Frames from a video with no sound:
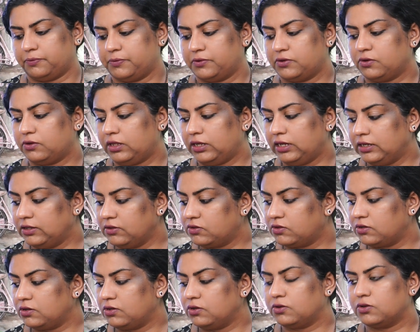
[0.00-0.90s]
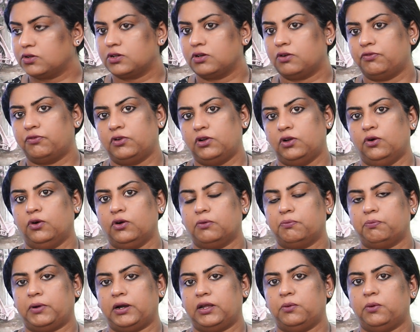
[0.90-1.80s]
So the institution of
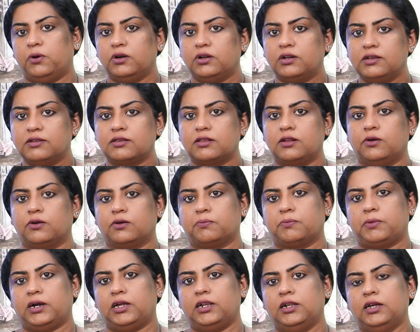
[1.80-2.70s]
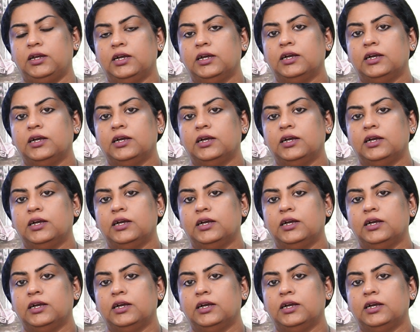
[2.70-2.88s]
Lokpal, what is Lokpal?